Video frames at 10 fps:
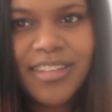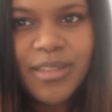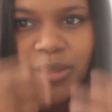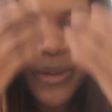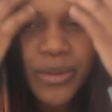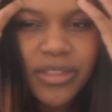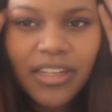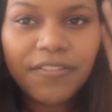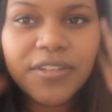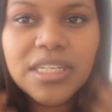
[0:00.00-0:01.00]
So it's
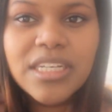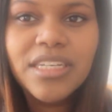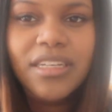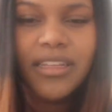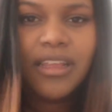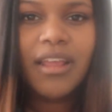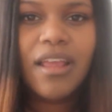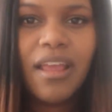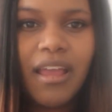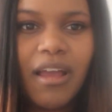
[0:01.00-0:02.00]
definitely
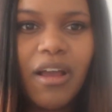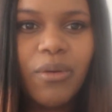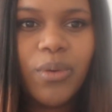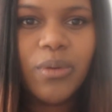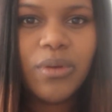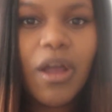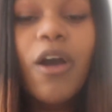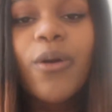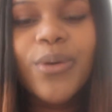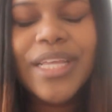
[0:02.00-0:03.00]
a roller.
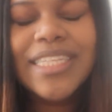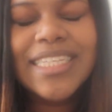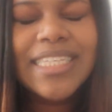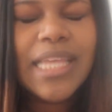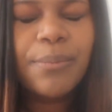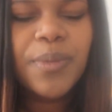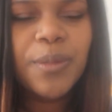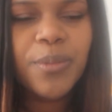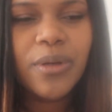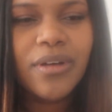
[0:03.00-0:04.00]
Oh, and then some
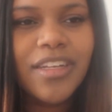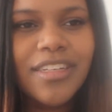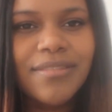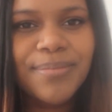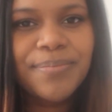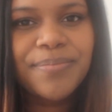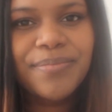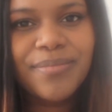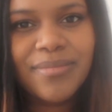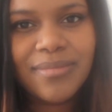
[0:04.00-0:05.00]
people
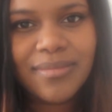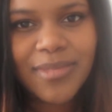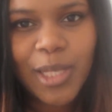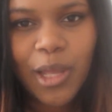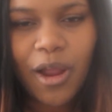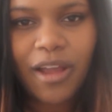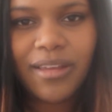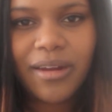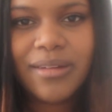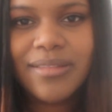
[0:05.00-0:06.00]

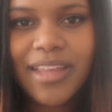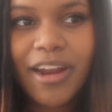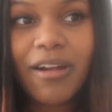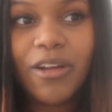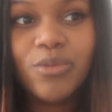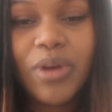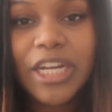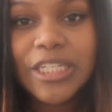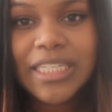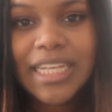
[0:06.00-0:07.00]
they are called
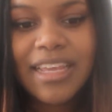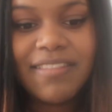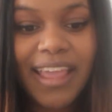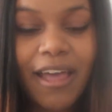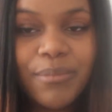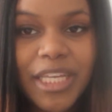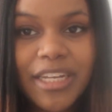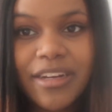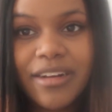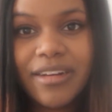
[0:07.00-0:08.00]
runners. They come
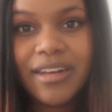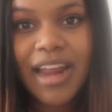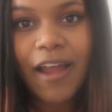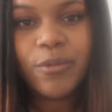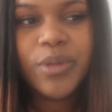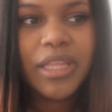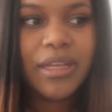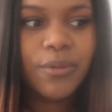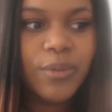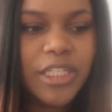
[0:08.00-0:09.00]
here not
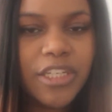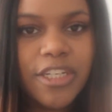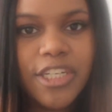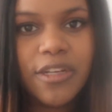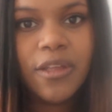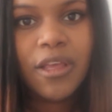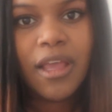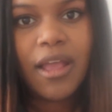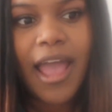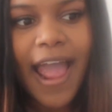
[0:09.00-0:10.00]
really researching
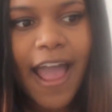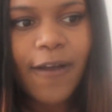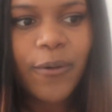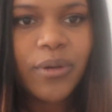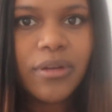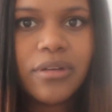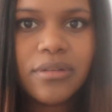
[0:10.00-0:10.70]
how